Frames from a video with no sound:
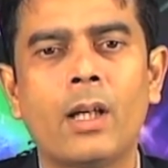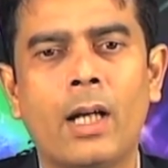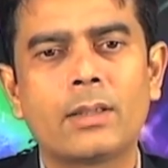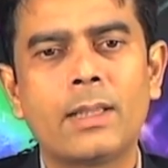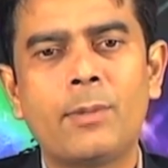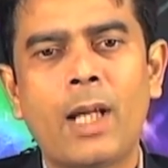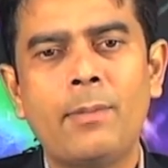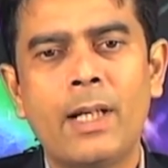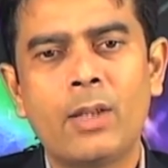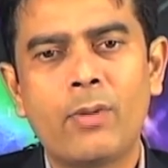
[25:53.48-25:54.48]
At the same
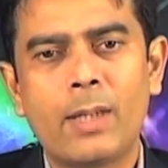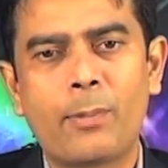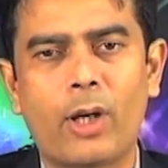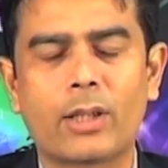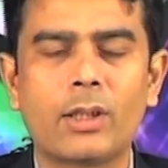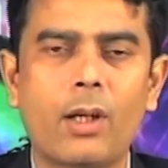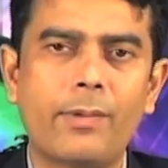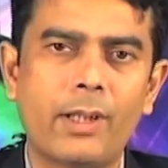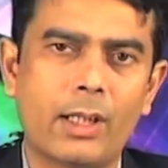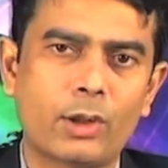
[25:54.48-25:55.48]
time, adequate protection
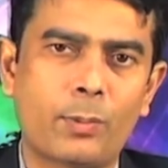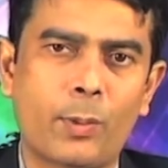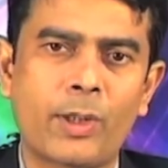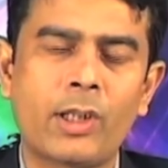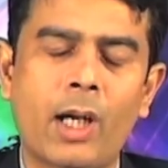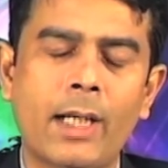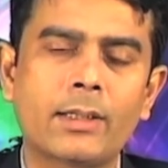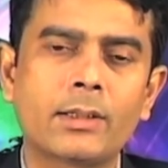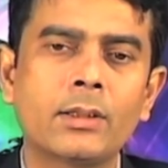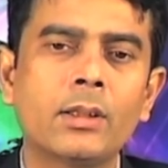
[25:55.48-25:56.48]
of intellectual property
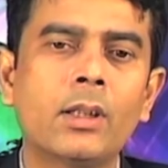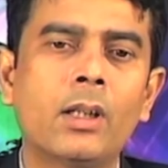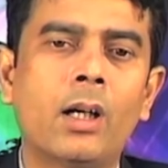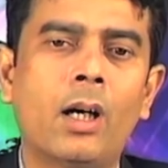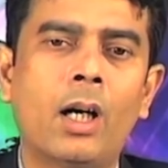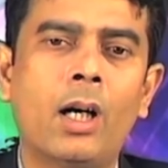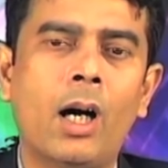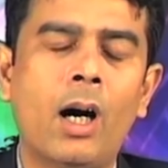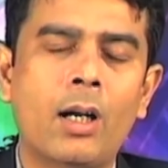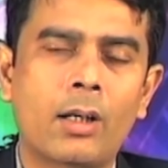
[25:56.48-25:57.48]
rights
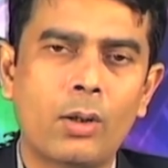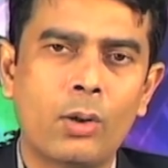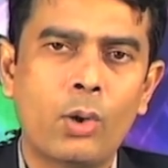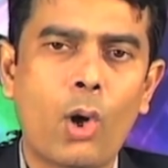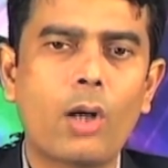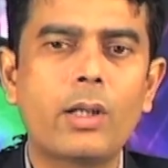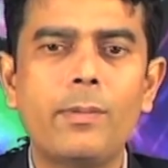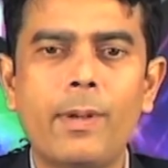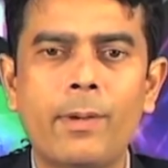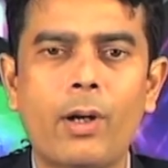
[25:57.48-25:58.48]
are not
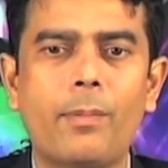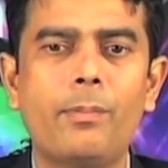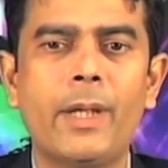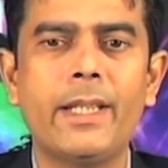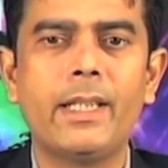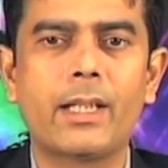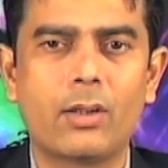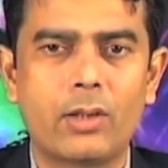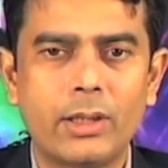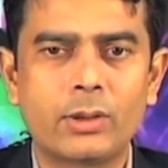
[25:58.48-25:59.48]
in favor of many
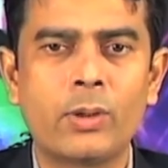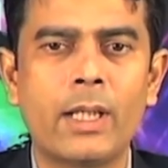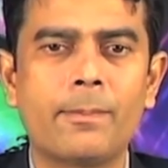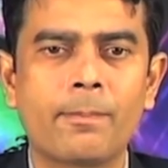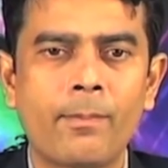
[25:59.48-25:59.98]
countries today.